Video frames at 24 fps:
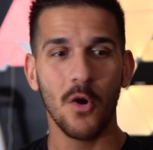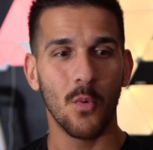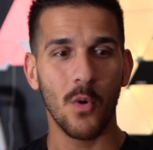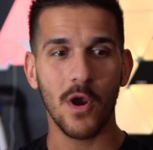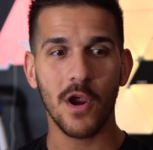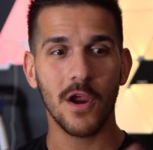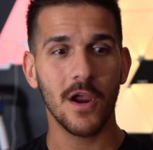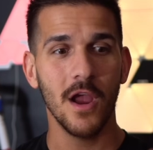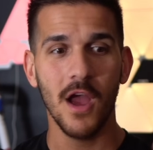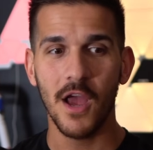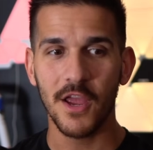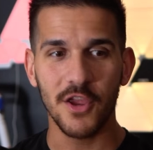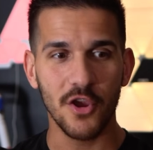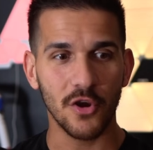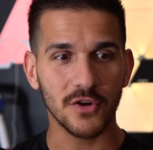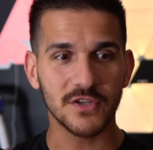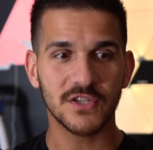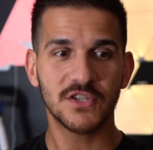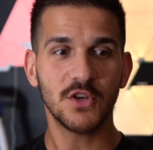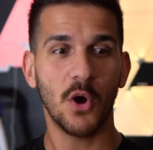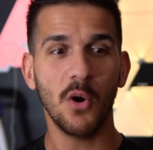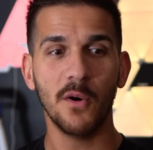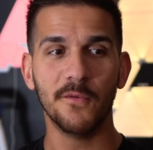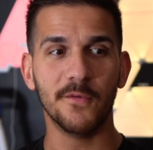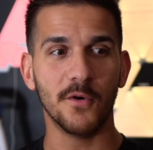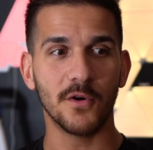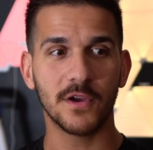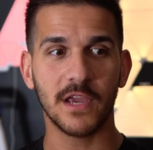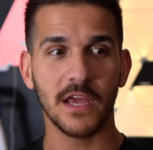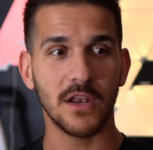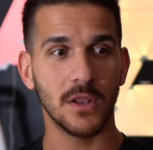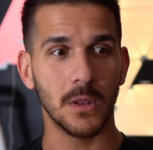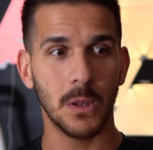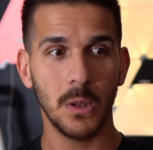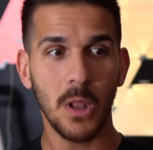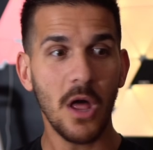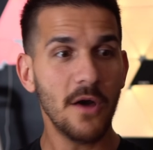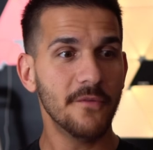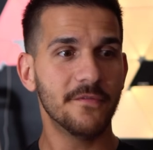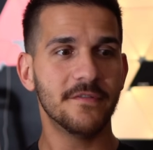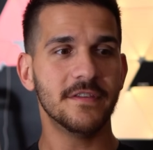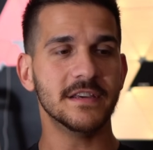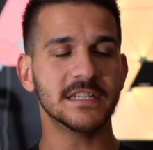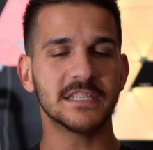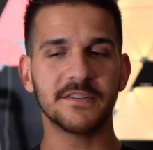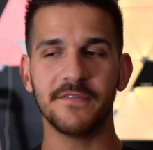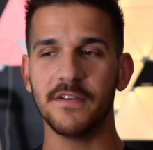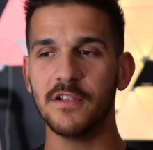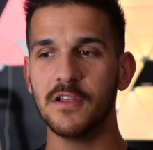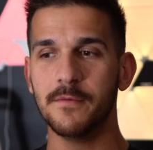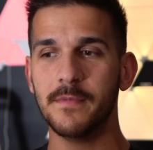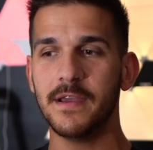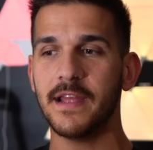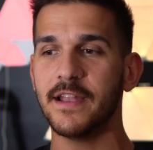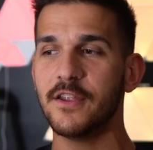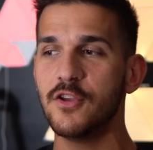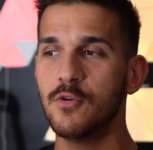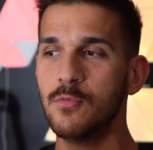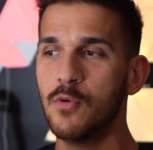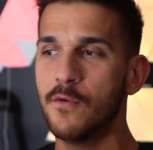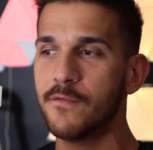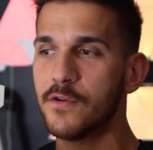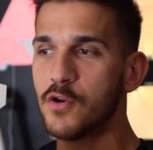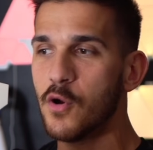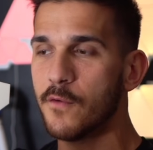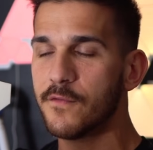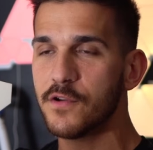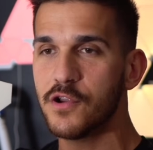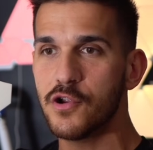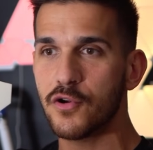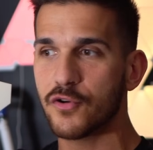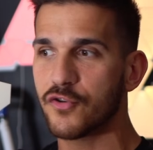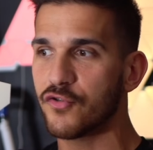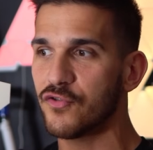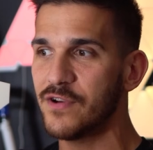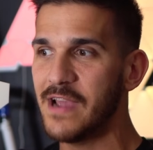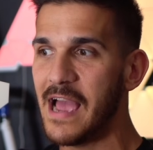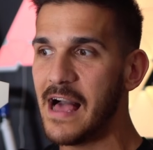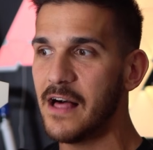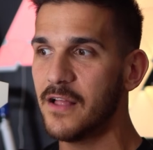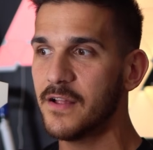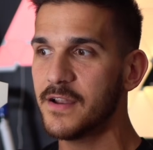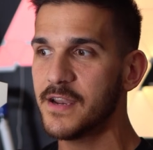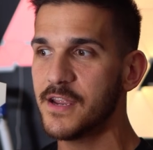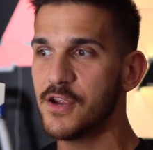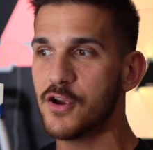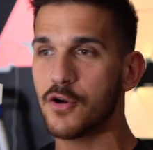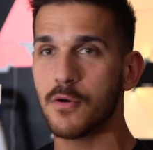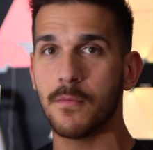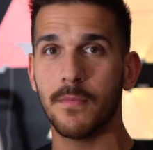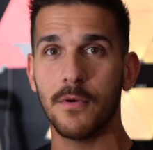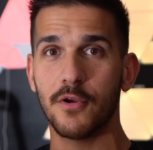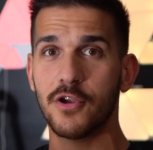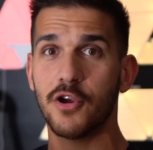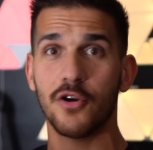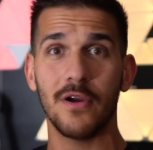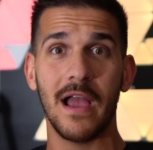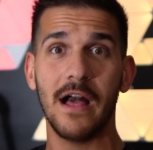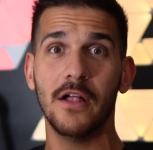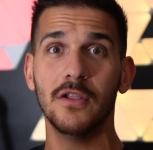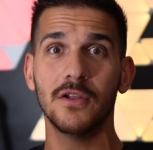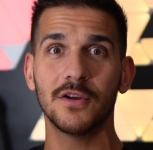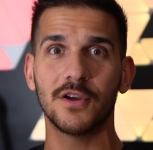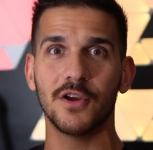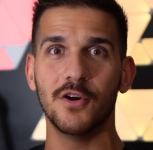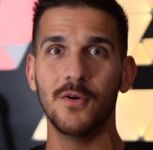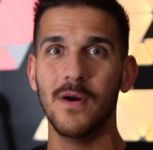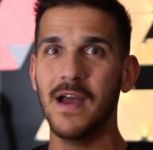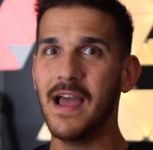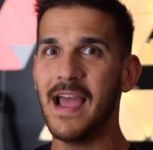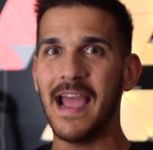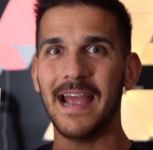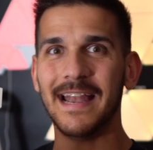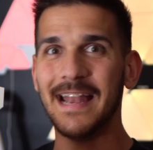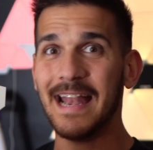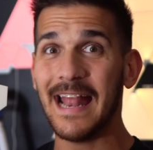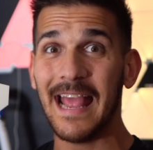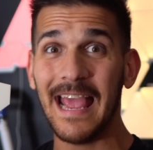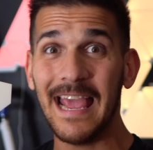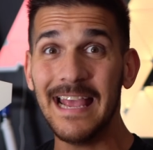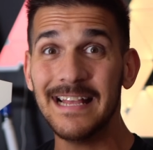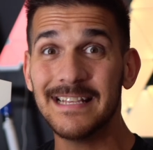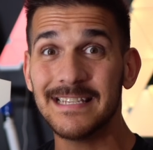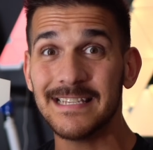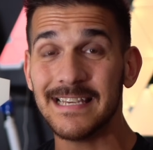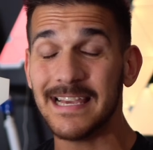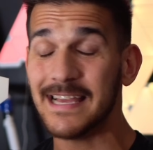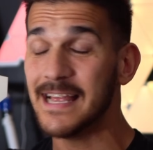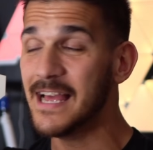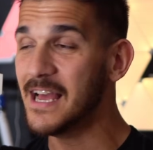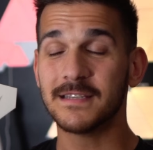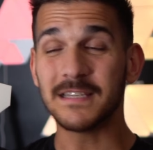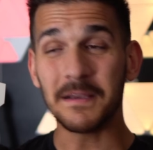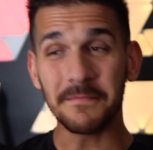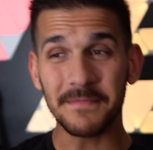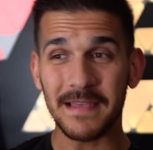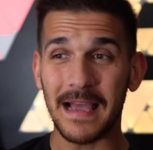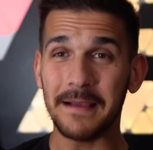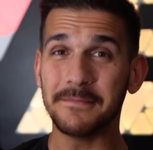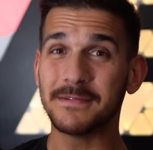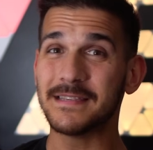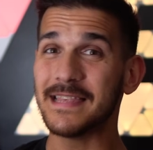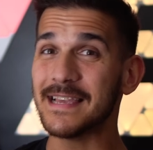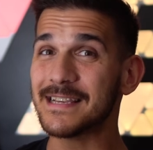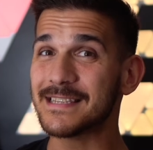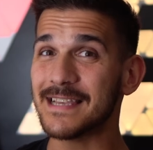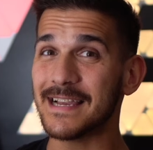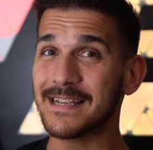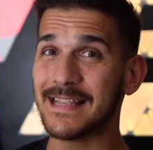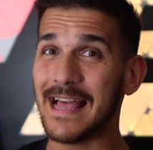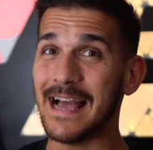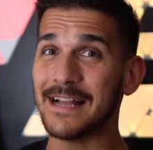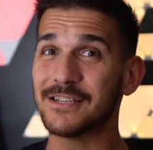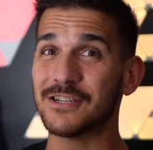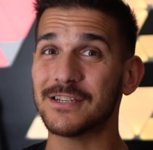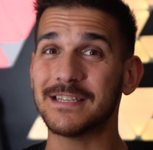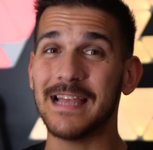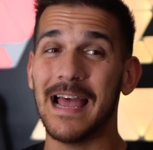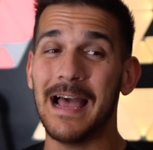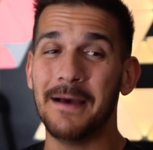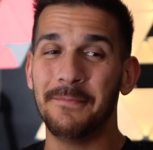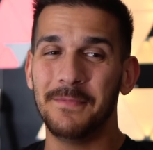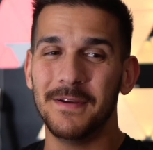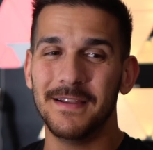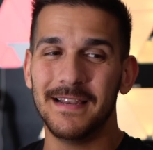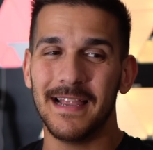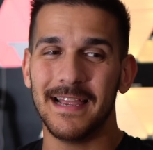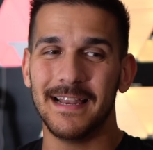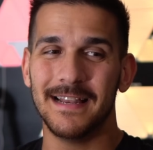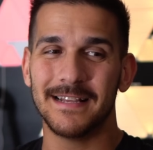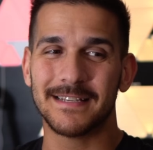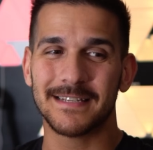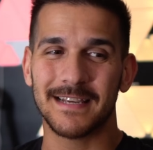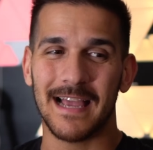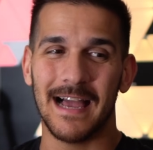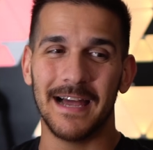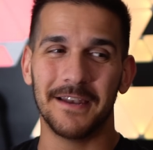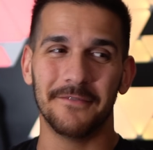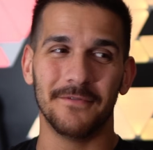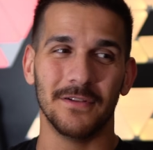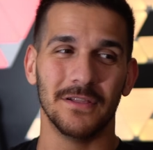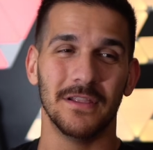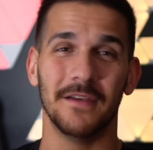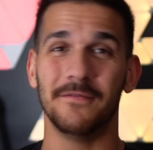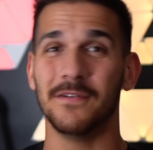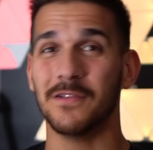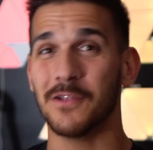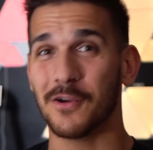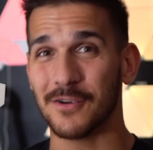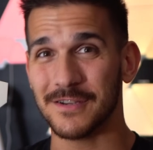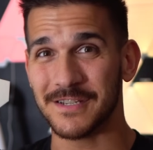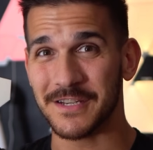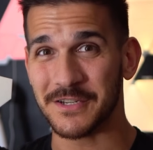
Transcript: where your Sovol could love this filament and you move it over to your Creality or your Elegoo and it hates it. Sometimes things like that just happen and it's kind of a live and learn